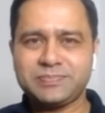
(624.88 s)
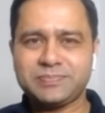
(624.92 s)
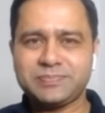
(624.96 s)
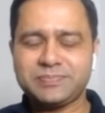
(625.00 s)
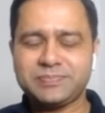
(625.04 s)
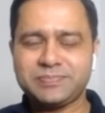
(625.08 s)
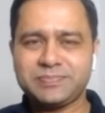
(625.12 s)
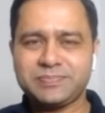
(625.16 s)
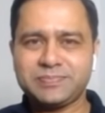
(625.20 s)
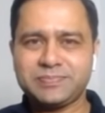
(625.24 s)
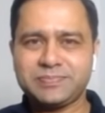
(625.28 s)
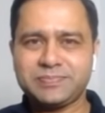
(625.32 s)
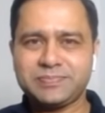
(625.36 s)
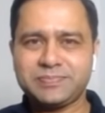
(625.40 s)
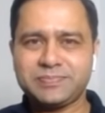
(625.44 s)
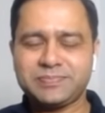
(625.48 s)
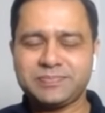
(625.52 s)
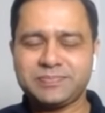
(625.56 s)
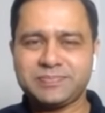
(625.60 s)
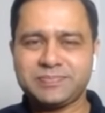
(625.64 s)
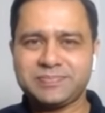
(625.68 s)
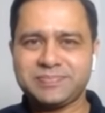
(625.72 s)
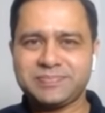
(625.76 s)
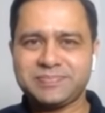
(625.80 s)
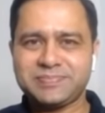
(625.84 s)

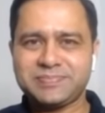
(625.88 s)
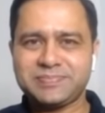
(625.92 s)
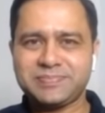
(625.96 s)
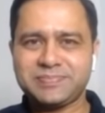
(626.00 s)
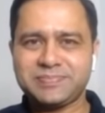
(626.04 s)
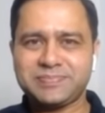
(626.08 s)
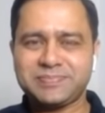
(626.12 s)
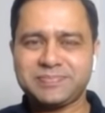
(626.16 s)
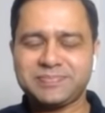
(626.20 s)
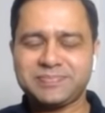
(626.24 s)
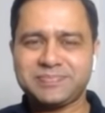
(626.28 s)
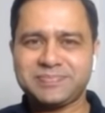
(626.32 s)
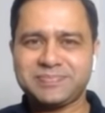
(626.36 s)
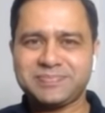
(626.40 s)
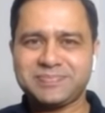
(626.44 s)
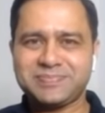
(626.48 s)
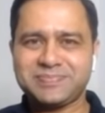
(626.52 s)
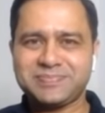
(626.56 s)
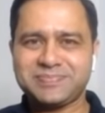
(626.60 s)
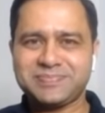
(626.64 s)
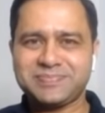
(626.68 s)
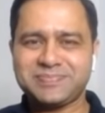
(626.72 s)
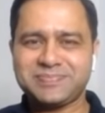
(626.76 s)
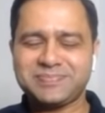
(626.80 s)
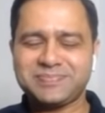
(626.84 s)

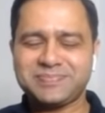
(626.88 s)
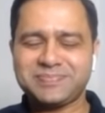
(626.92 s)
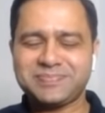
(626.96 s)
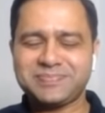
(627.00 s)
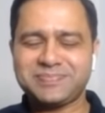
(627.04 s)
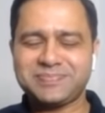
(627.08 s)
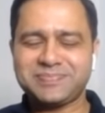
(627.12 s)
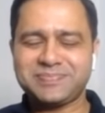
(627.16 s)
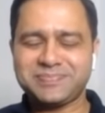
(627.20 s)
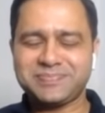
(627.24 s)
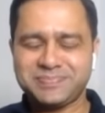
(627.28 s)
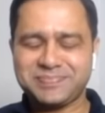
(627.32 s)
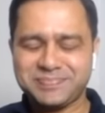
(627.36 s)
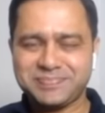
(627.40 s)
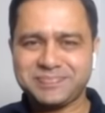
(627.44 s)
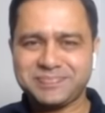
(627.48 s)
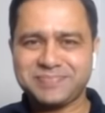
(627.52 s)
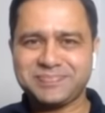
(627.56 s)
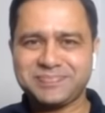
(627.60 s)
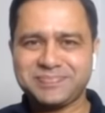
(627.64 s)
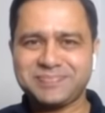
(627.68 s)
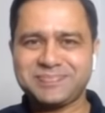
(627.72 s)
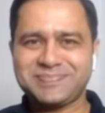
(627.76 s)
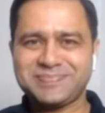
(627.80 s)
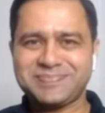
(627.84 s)

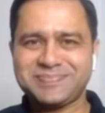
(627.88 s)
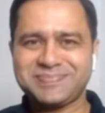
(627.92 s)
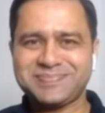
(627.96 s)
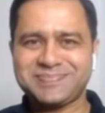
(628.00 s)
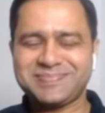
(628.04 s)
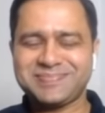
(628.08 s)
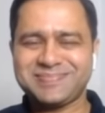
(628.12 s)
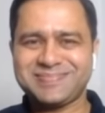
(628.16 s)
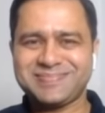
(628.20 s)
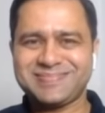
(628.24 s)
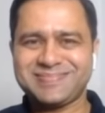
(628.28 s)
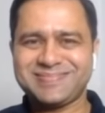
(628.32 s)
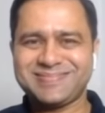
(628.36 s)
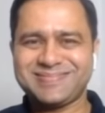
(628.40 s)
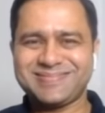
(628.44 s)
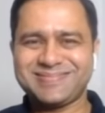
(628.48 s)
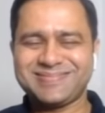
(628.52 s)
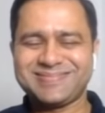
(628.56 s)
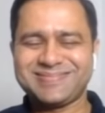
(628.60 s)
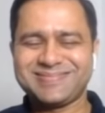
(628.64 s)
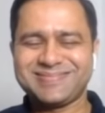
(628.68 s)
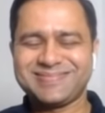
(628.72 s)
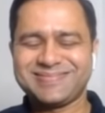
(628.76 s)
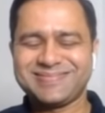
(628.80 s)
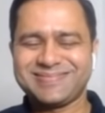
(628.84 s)

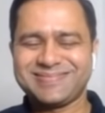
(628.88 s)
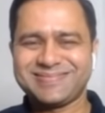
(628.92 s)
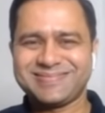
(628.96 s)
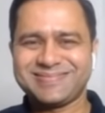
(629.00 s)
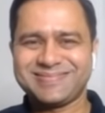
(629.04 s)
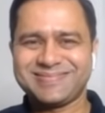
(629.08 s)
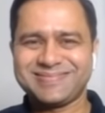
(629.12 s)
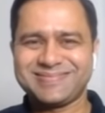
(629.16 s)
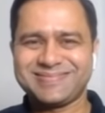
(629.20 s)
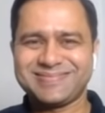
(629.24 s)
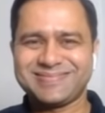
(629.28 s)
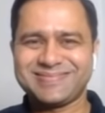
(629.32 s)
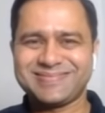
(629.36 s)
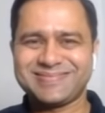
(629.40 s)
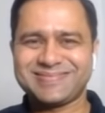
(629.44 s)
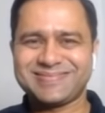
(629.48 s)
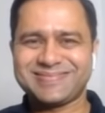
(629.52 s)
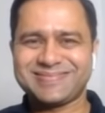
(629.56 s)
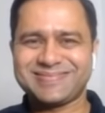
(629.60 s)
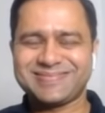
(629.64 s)
The person shown says nothing.